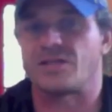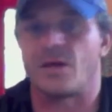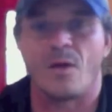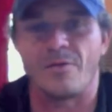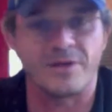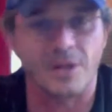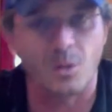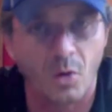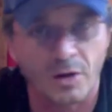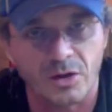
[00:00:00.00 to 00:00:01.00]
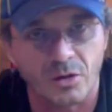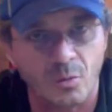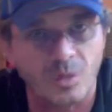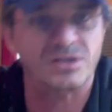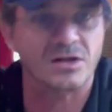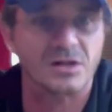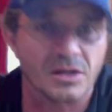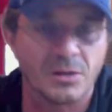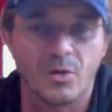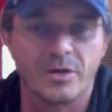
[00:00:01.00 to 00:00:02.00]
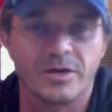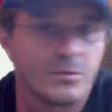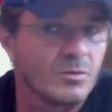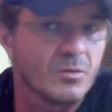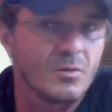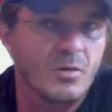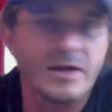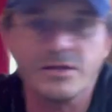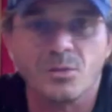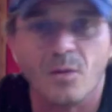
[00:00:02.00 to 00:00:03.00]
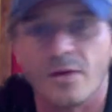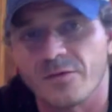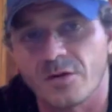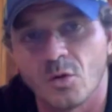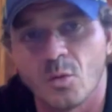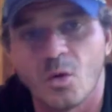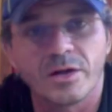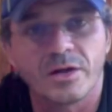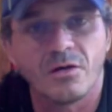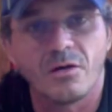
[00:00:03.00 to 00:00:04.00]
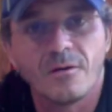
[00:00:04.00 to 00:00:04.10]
that one thing you're working on? What's the thing you're working on? Well, what is the one thing you're working on?